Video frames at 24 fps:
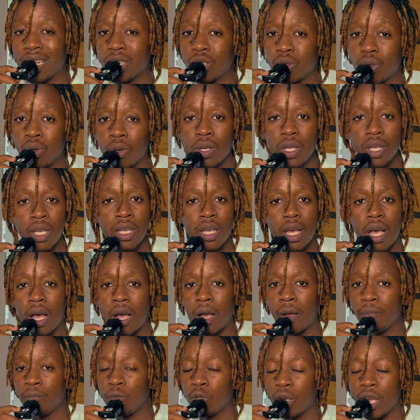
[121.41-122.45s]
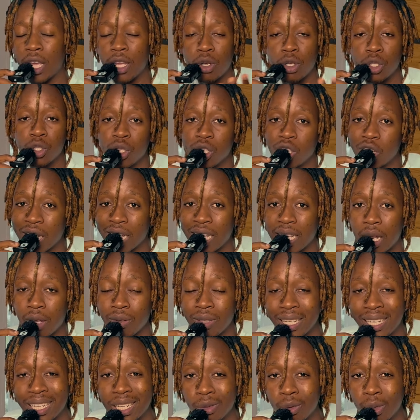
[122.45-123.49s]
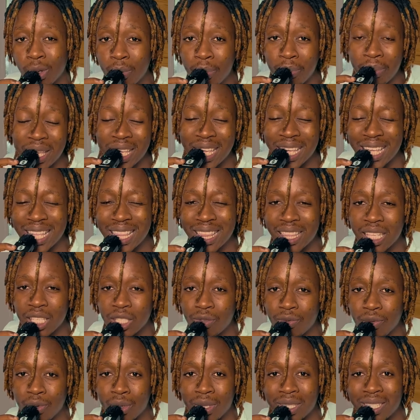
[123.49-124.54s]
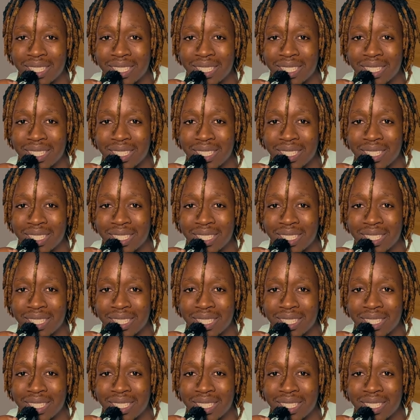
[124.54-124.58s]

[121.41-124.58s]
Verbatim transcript: So um, you can also check it out. The link will be in this video's